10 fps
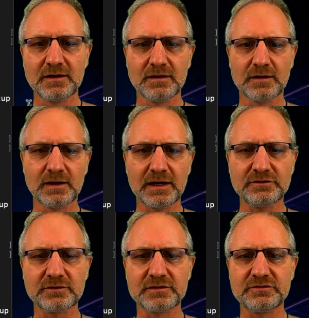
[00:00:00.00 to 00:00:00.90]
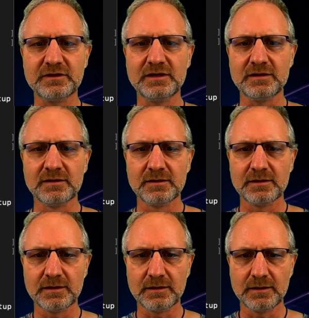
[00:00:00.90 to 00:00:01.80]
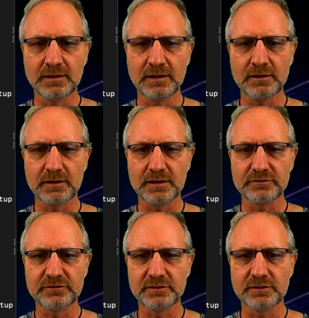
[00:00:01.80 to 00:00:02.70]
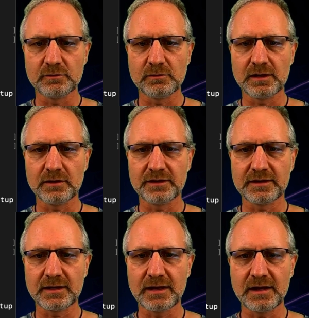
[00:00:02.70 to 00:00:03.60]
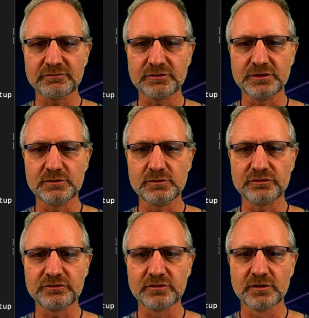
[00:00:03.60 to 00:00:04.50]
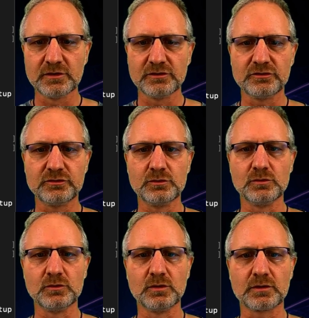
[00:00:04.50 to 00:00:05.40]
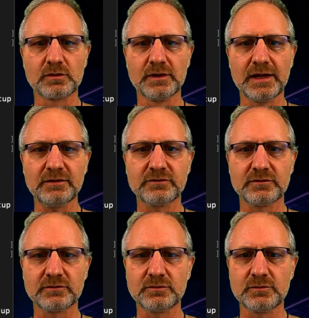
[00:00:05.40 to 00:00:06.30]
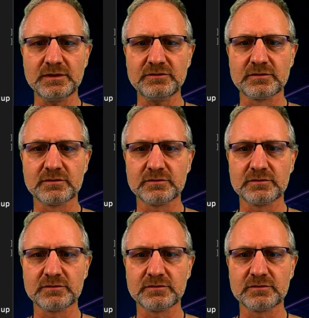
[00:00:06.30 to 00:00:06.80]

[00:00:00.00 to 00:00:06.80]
As you can see, here is the URL that I have to use to connect to it.